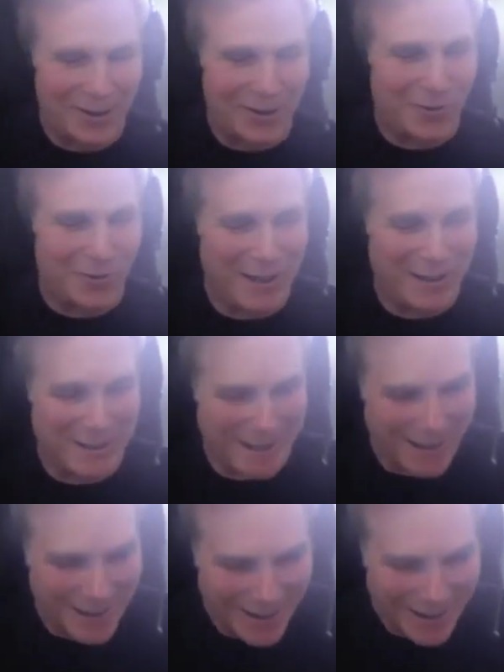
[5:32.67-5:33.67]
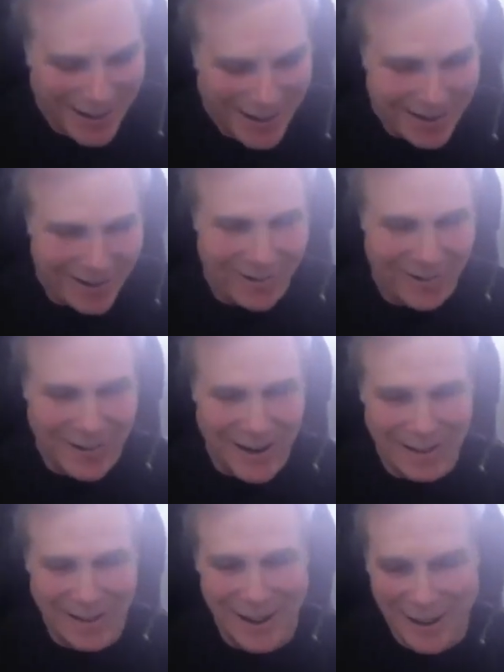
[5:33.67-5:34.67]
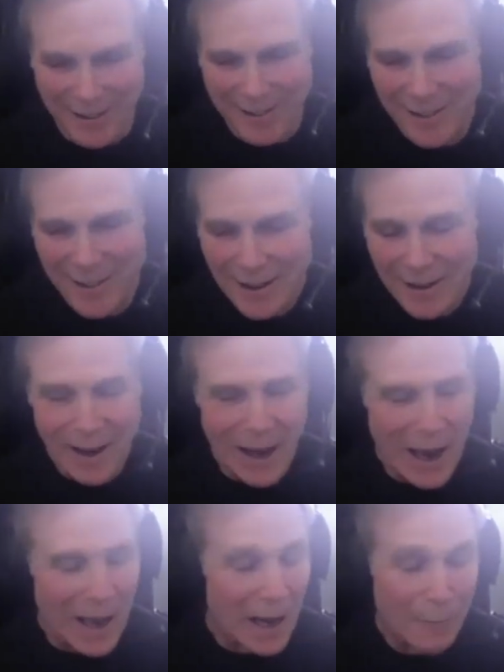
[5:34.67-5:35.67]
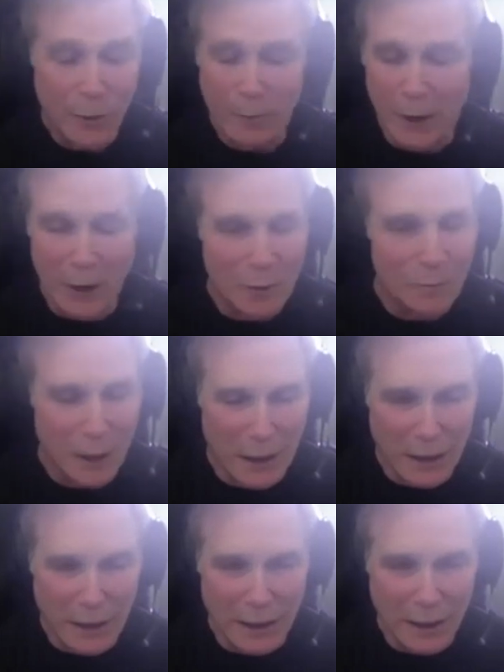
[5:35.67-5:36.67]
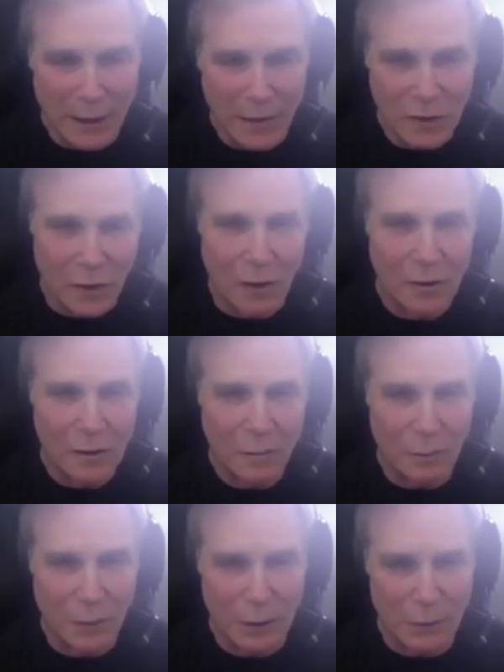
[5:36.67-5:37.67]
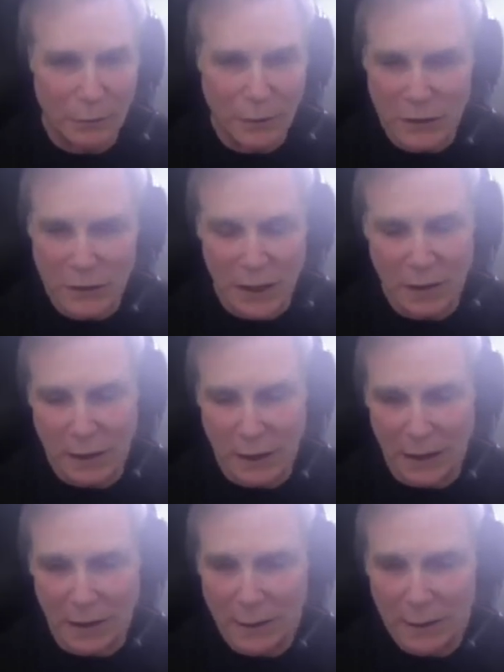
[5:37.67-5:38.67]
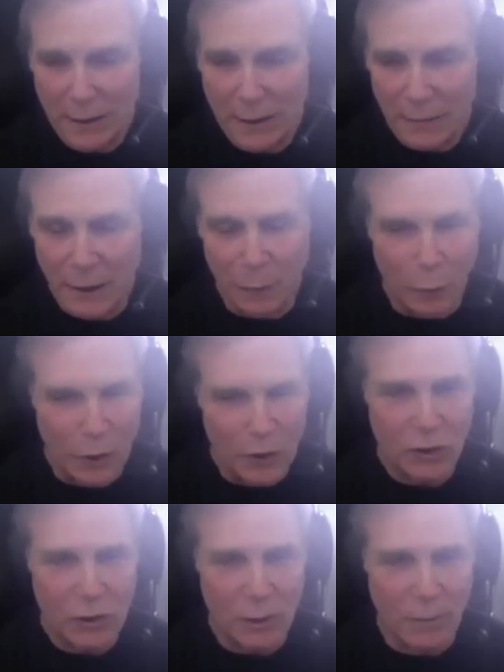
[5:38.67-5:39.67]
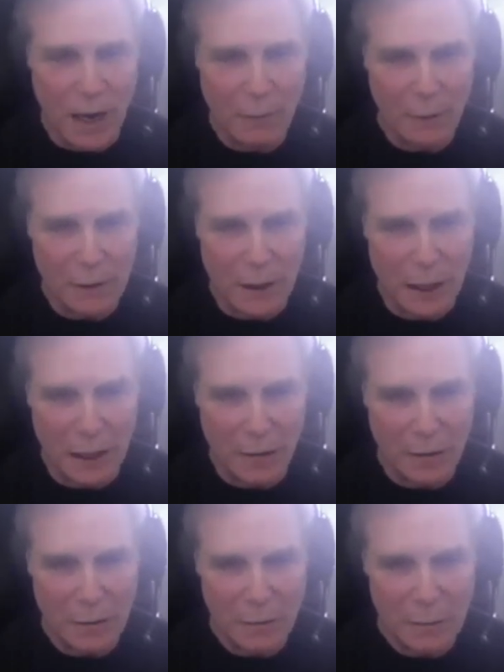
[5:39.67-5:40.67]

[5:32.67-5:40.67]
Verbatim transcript: You're crazy. You're a nutcase. And I put my own money in and started to build this idea that we should democratize